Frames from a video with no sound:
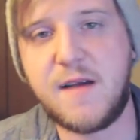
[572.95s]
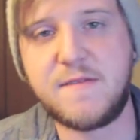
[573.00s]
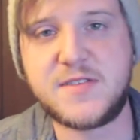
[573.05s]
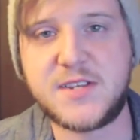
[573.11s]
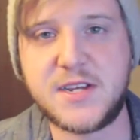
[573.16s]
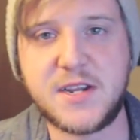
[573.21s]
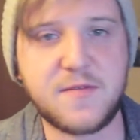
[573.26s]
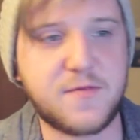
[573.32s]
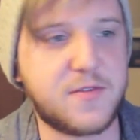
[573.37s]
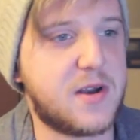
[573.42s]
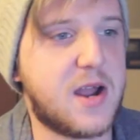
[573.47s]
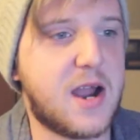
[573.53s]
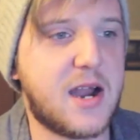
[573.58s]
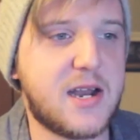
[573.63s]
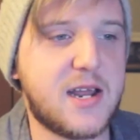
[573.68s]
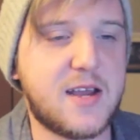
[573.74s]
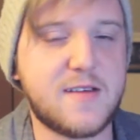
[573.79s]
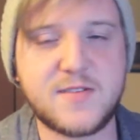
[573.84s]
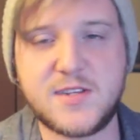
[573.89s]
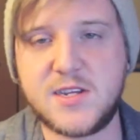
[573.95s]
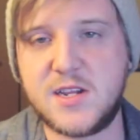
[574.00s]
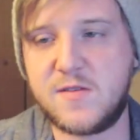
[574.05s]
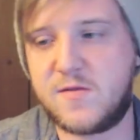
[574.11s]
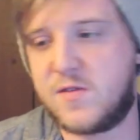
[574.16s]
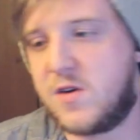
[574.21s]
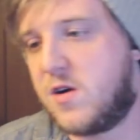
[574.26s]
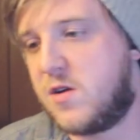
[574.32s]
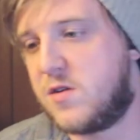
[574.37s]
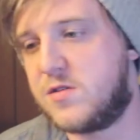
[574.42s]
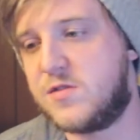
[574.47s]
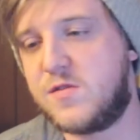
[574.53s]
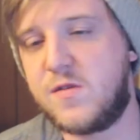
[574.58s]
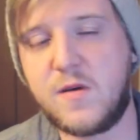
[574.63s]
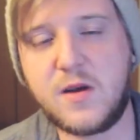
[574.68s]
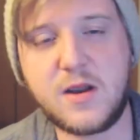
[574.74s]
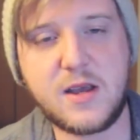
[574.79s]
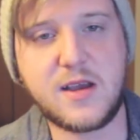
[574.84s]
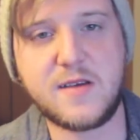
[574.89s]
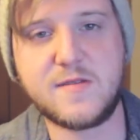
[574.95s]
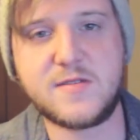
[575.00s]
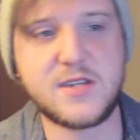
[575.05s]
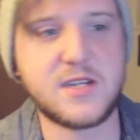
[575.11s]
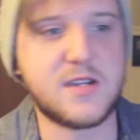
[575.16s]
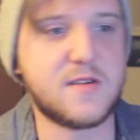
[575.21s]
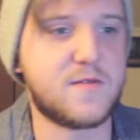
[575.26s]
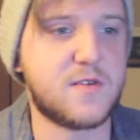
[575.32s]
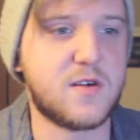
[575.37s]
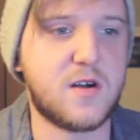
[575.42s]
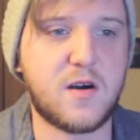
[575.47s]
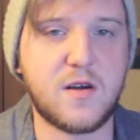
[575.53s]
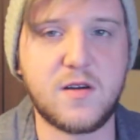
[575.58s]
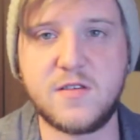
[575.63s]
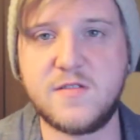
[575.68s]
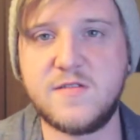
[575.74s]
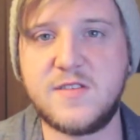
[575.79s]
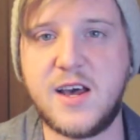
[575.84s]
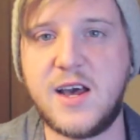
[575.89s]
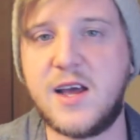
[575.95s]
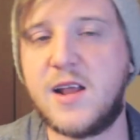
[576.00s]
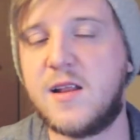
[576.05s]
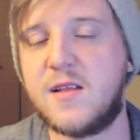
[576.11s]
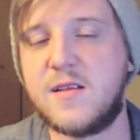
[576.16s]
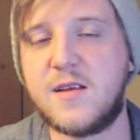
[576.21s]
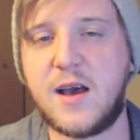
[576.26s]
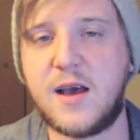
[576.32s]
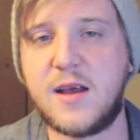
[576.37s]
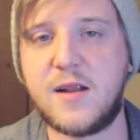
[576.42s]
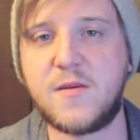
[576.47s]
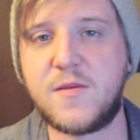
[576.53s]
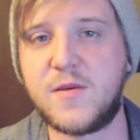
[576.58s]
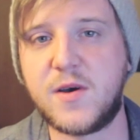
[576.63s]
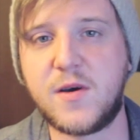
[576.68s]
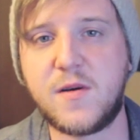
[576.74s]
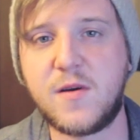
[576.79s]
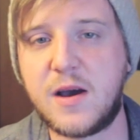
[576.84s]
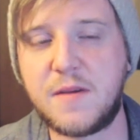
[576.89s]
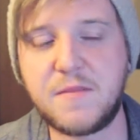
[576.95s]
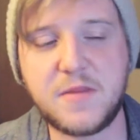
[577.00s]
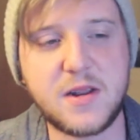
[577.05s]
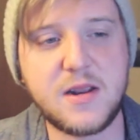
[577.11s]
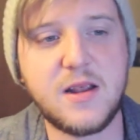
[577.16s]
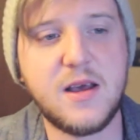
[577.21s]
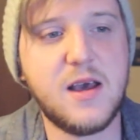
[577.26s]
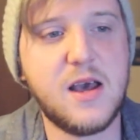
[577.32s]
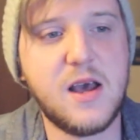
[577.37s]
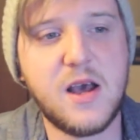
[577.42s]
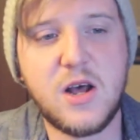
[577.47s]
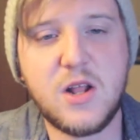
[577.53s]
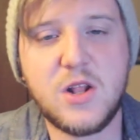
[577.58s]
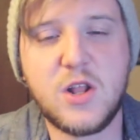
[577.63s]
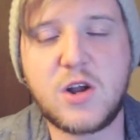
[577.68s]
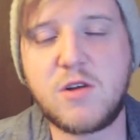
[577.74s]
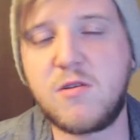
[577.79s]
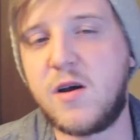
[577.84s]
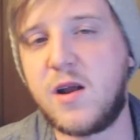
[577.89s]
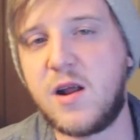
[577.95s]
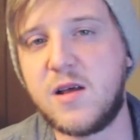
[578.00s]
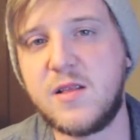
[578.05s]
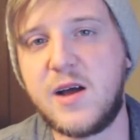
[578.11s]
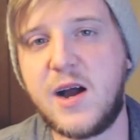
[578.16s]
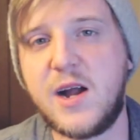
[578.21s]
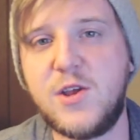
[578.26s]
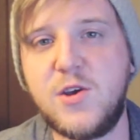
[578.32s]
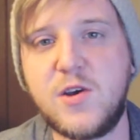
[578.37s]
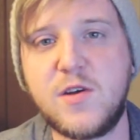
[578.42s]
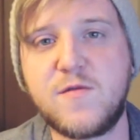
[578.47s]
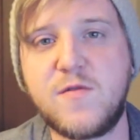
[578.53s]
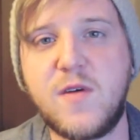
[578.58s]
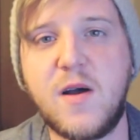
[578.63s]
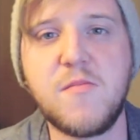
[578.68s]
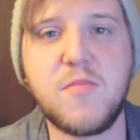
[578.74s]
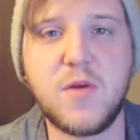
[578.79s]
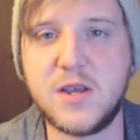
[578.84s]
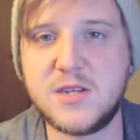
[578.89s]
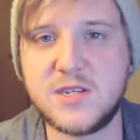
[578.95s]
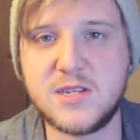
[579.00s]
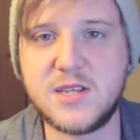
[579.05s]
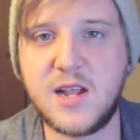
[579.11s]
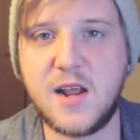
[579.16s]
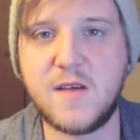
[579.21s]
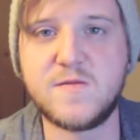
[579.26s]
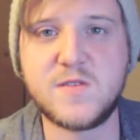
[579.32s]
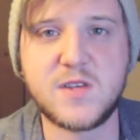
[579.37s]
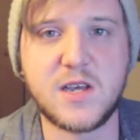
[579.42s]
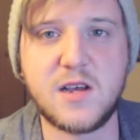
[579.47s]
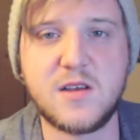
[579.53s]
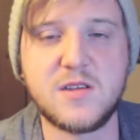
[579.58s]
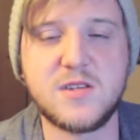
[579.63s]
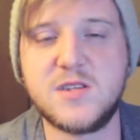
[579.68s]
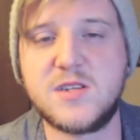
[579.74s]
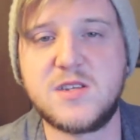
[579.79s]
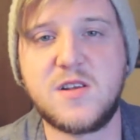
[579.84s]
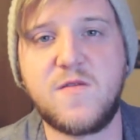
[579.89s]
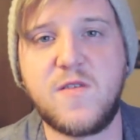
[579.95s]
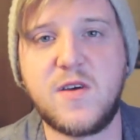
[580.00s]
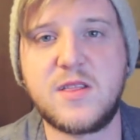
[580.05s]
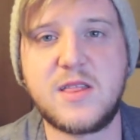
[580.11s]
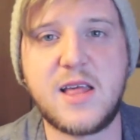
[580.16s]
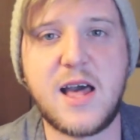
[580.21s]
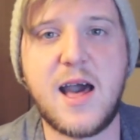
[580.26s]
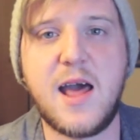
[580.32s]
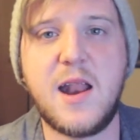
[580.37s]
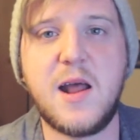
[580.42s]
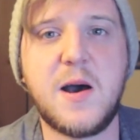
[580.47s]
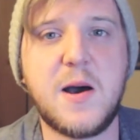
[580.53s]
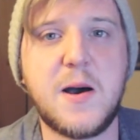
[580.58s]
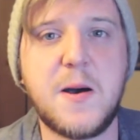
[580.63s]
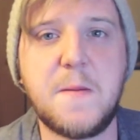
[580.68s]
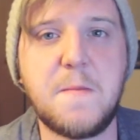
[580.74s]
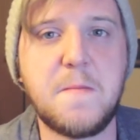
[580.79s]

I've seen it for 90. I've seen it for 120. I've seen it for 110. I don't know. I mean, look around online. You can find places that have sales and stuff like that.